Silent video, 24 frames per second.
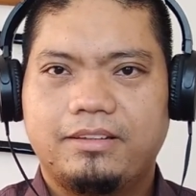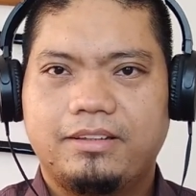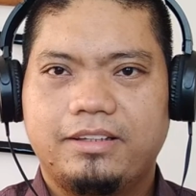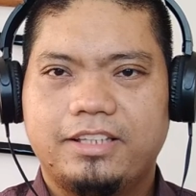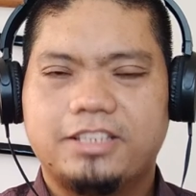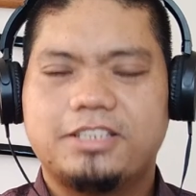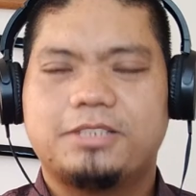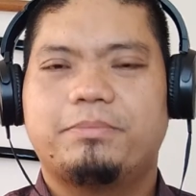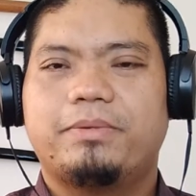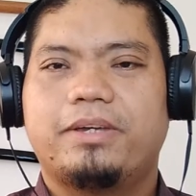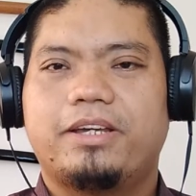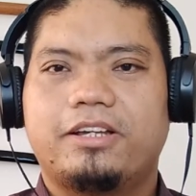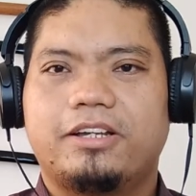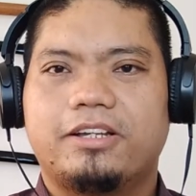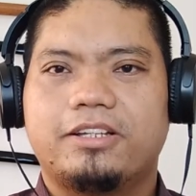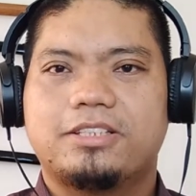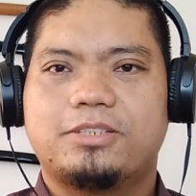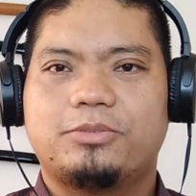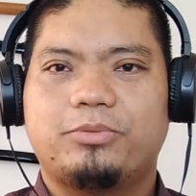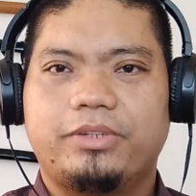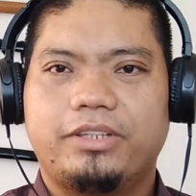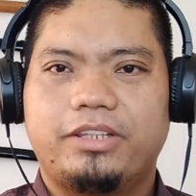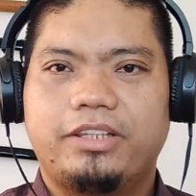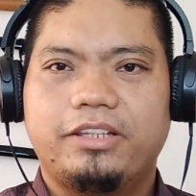It's
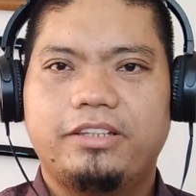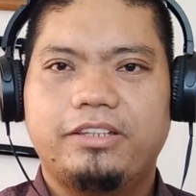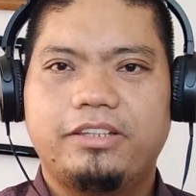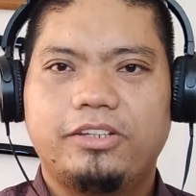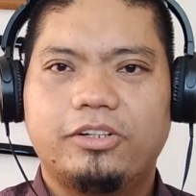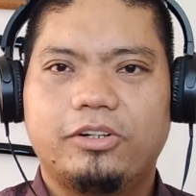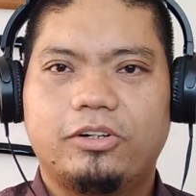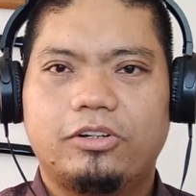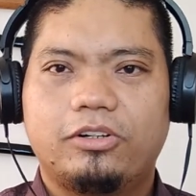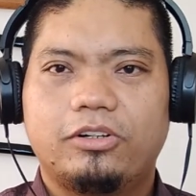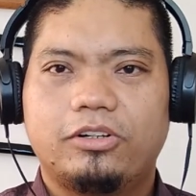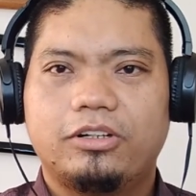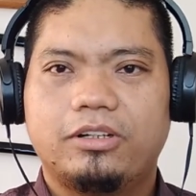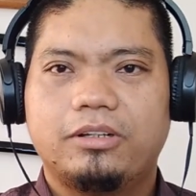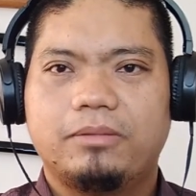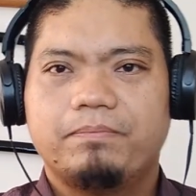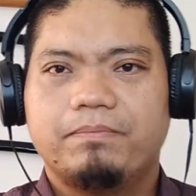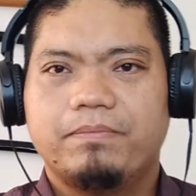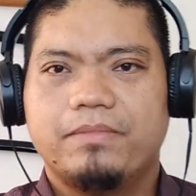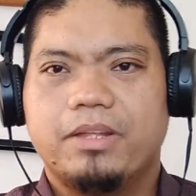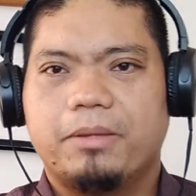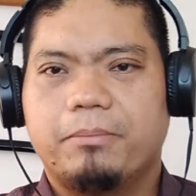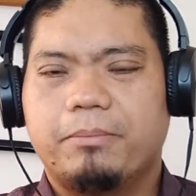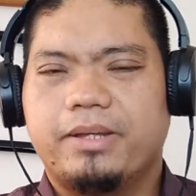because within your
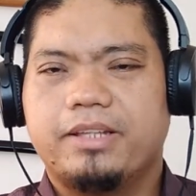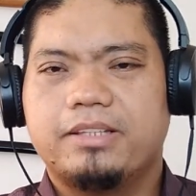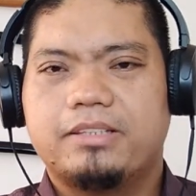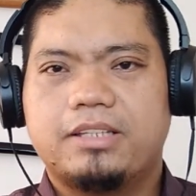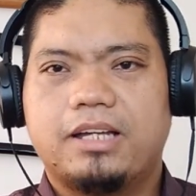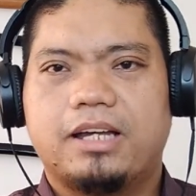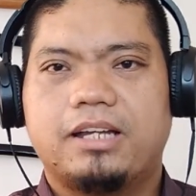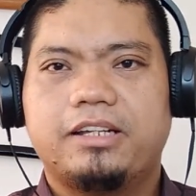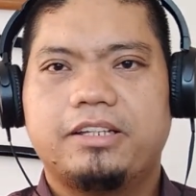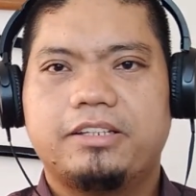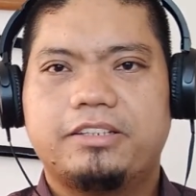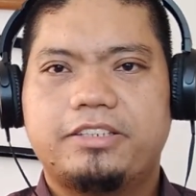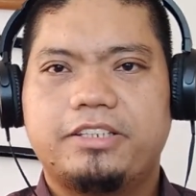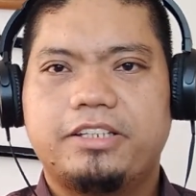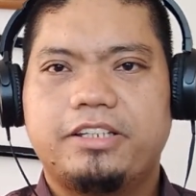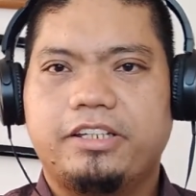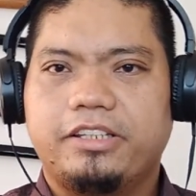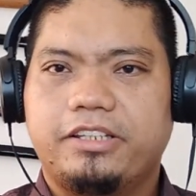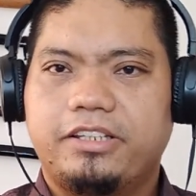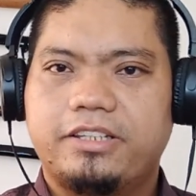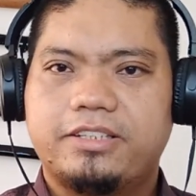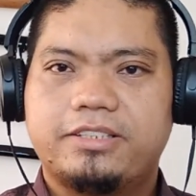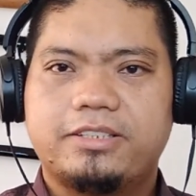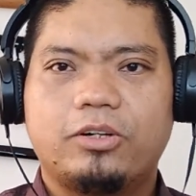
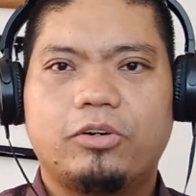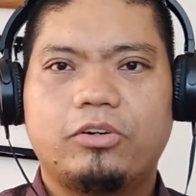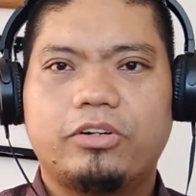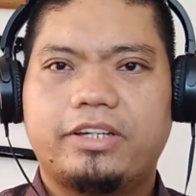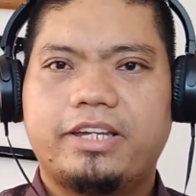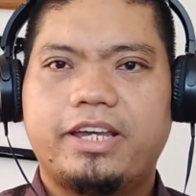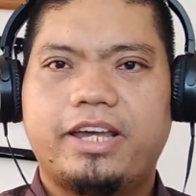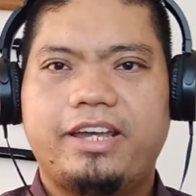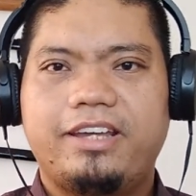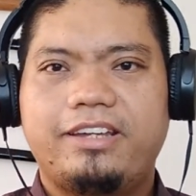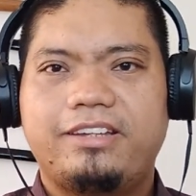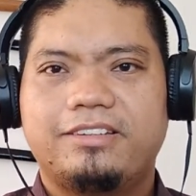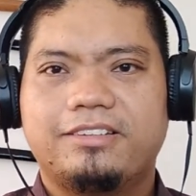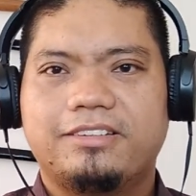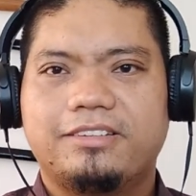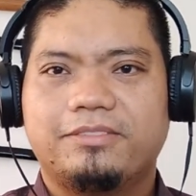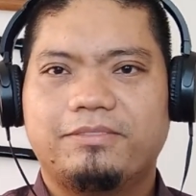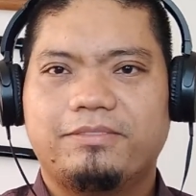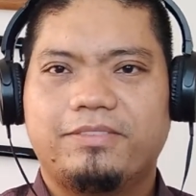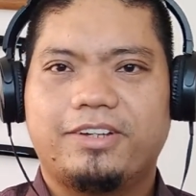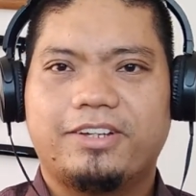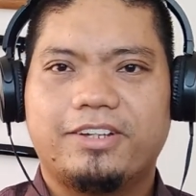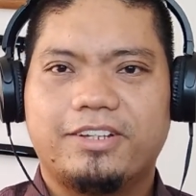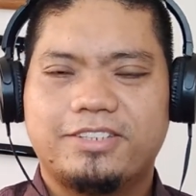mentality it is okay
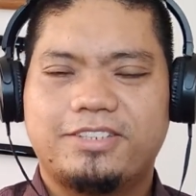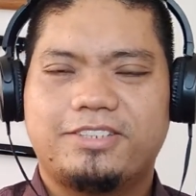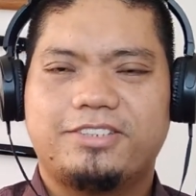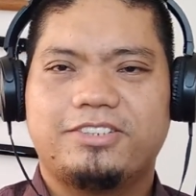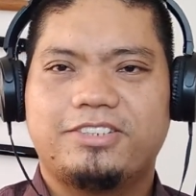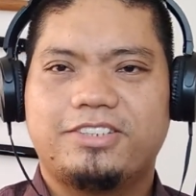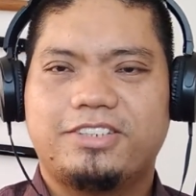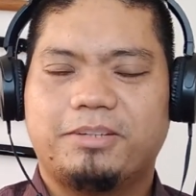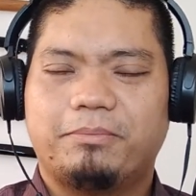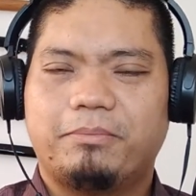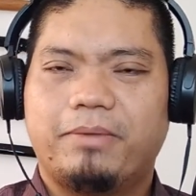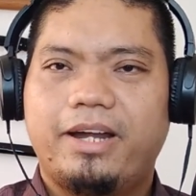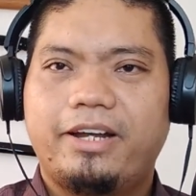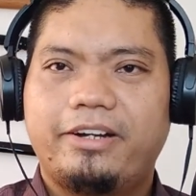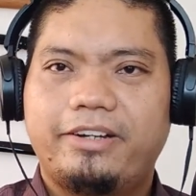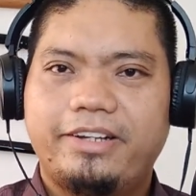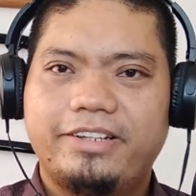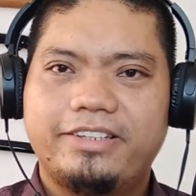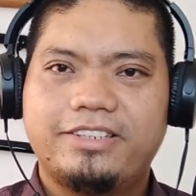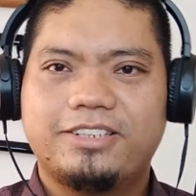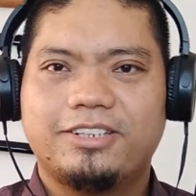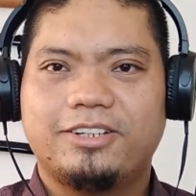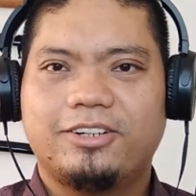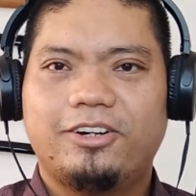because there's the
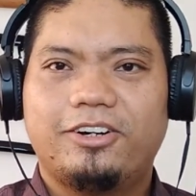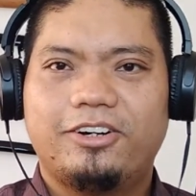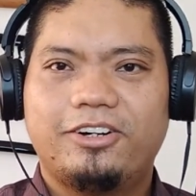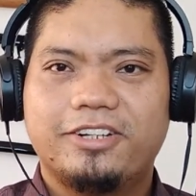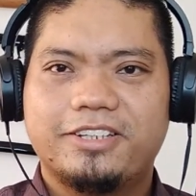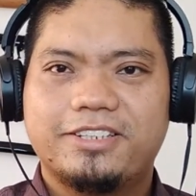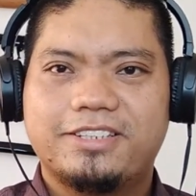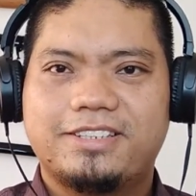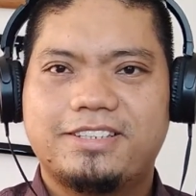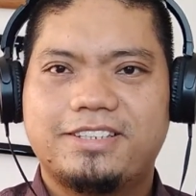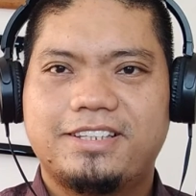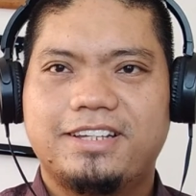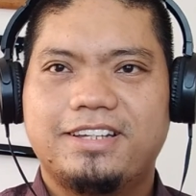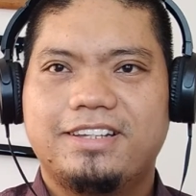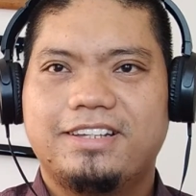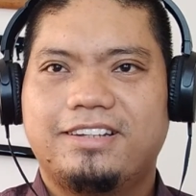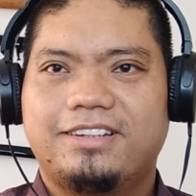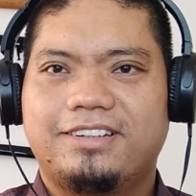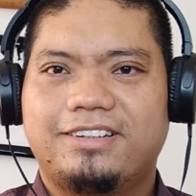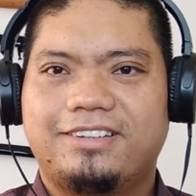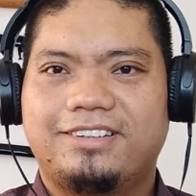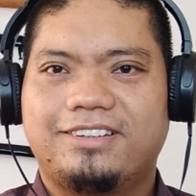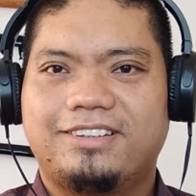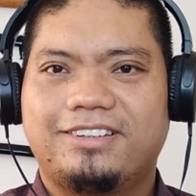marriage laws,
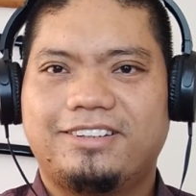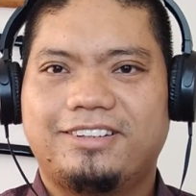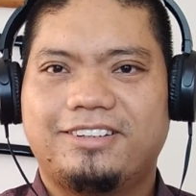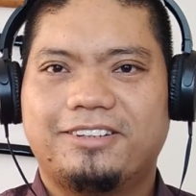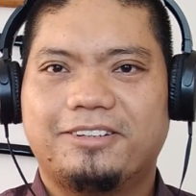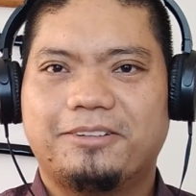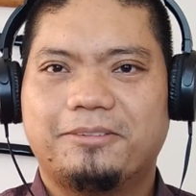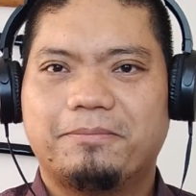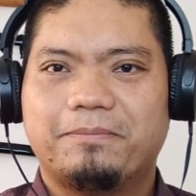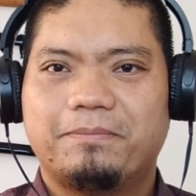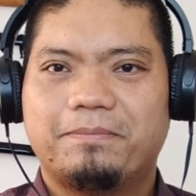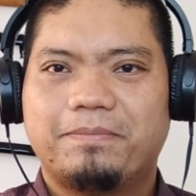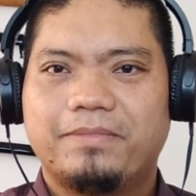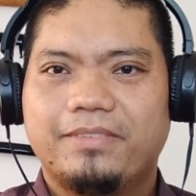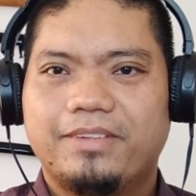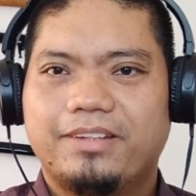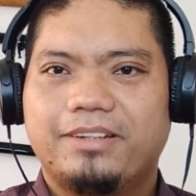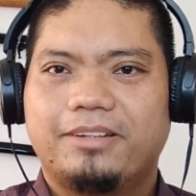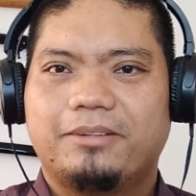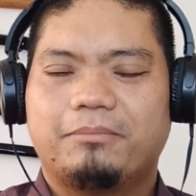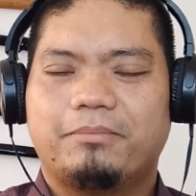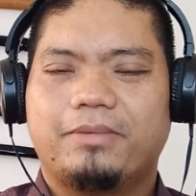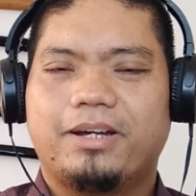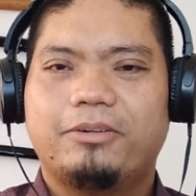um,
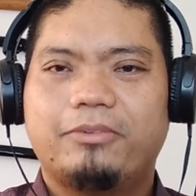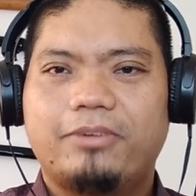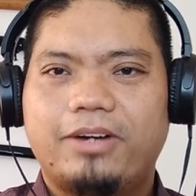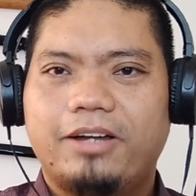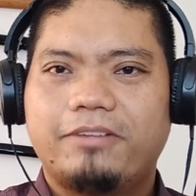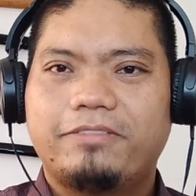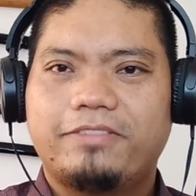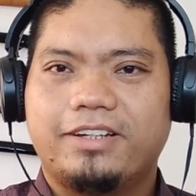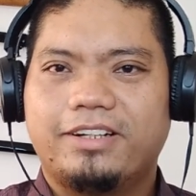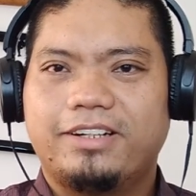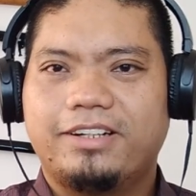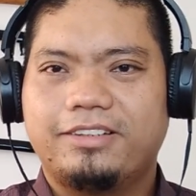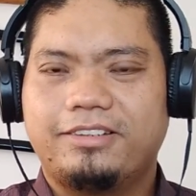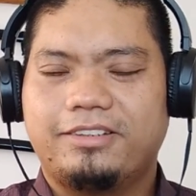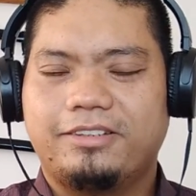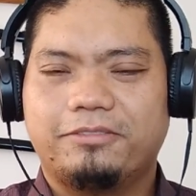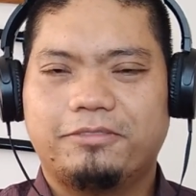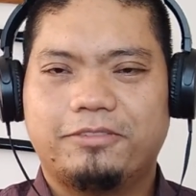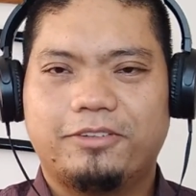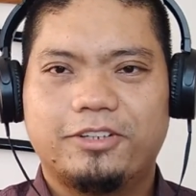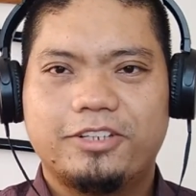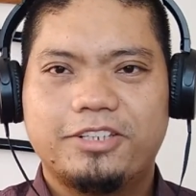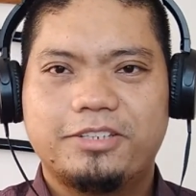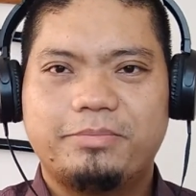my wife cannot
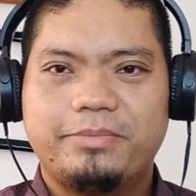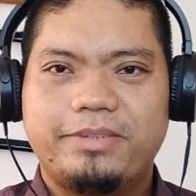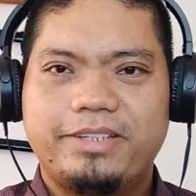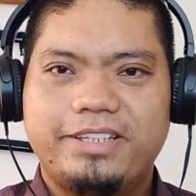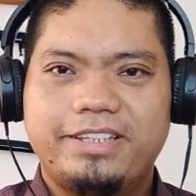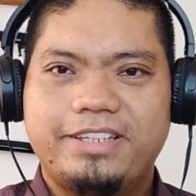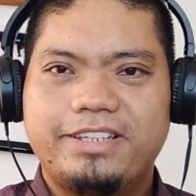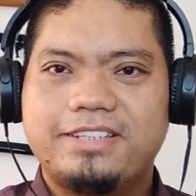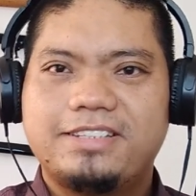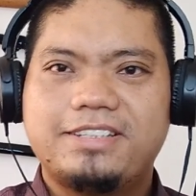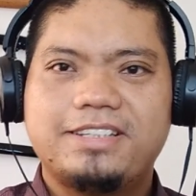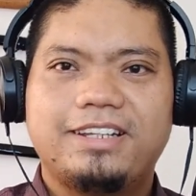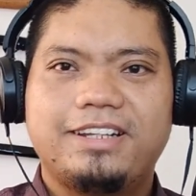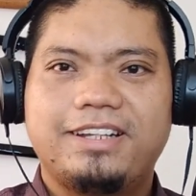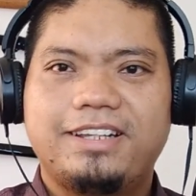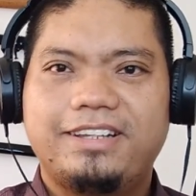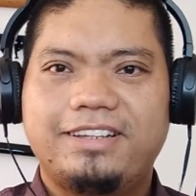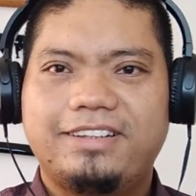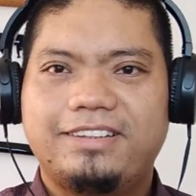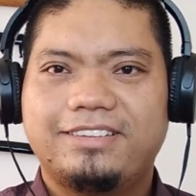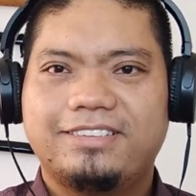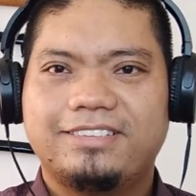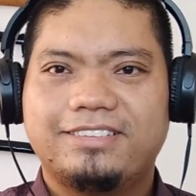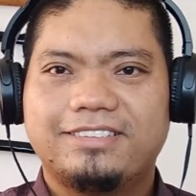divorce me
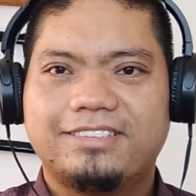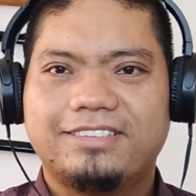easily,